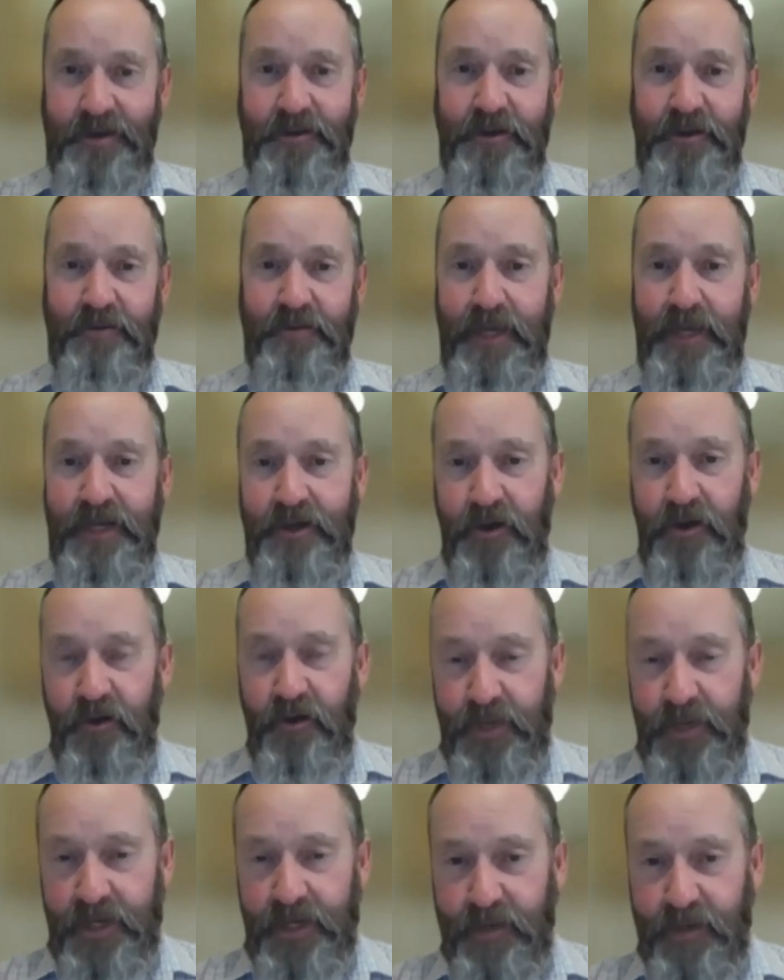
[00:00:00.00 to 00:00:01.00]
You may not
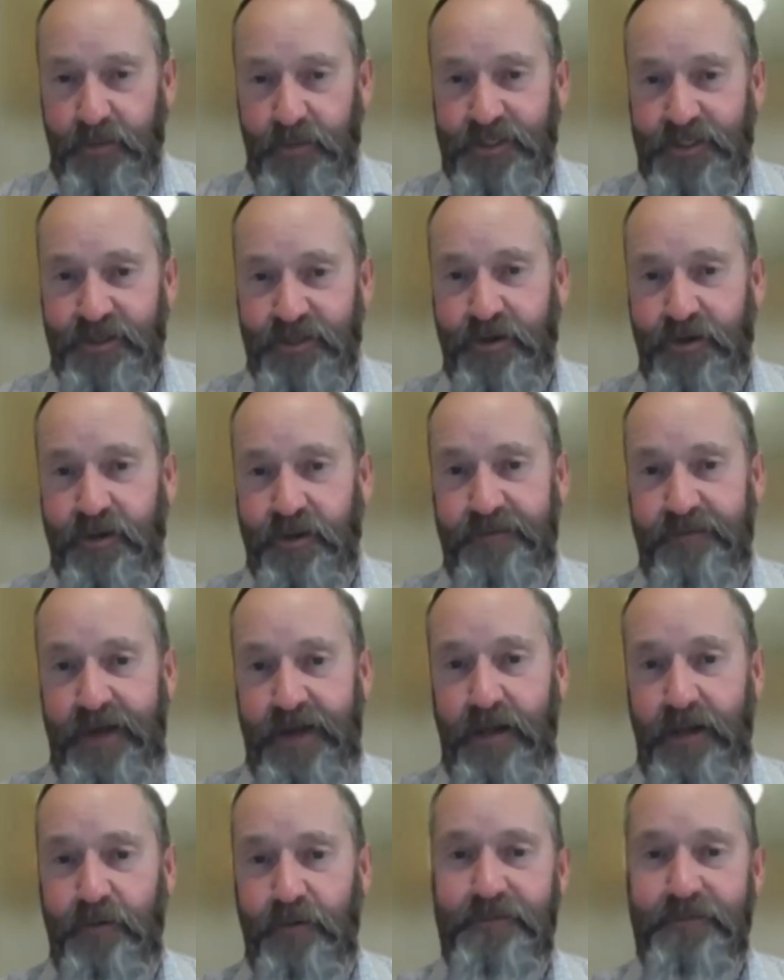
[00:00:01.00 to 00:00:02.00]
have been able to do the
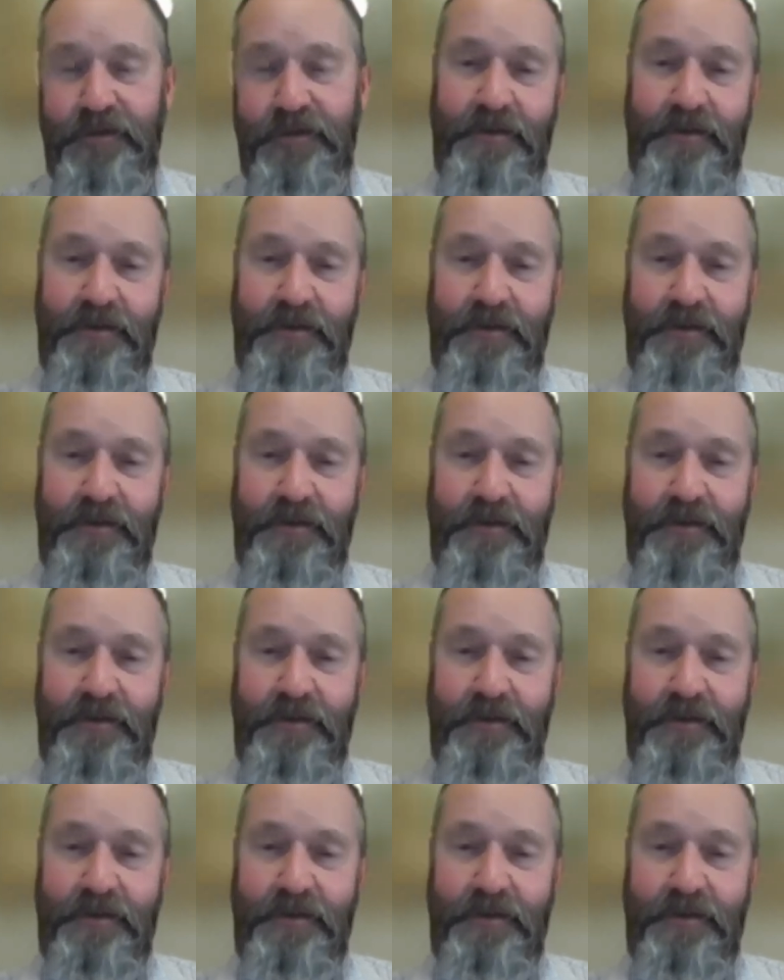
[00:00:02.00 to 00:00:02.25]
valve.